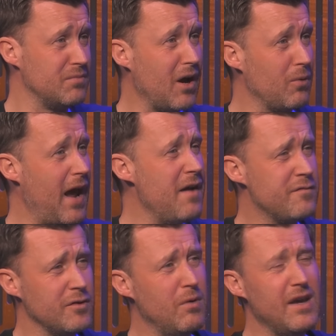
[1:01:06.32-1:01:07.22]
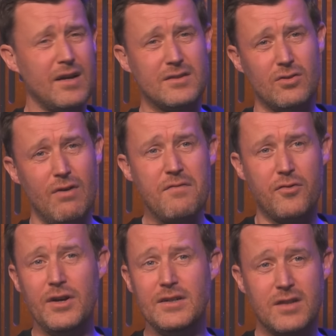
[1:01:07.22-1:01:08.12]
now. That every week it's the
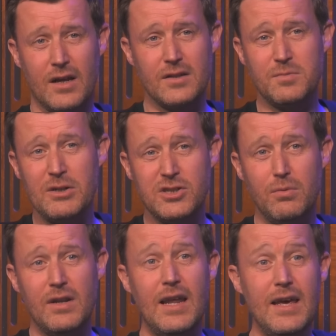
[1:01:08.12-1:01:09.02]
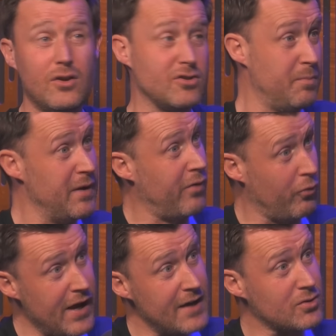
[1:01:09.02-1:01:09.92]
referees, like especially when the league, there's a bit of a
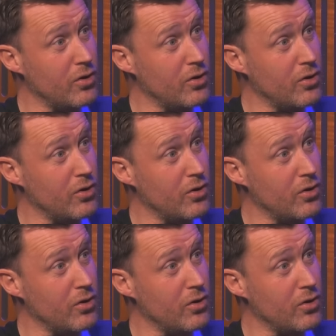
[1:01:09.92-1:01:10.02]
race going